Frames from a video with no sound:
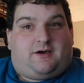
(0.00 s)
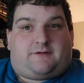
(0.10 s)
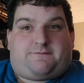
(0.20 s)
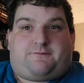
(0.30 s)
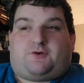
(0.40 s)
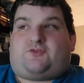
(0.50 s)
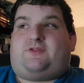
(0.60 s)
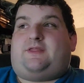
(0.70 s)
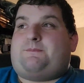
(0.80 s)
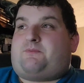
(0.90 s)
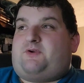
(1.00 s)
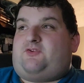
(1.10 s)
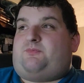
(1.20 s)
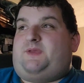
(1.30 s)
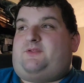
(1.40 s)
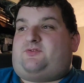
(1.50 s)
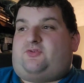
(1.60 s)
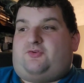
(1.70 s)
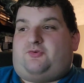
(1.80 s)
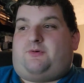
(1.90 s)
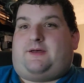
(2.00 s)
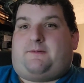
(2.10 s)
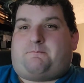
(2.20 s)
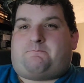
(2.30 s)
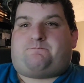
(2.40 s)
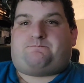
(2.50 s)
unfortunately brings me to,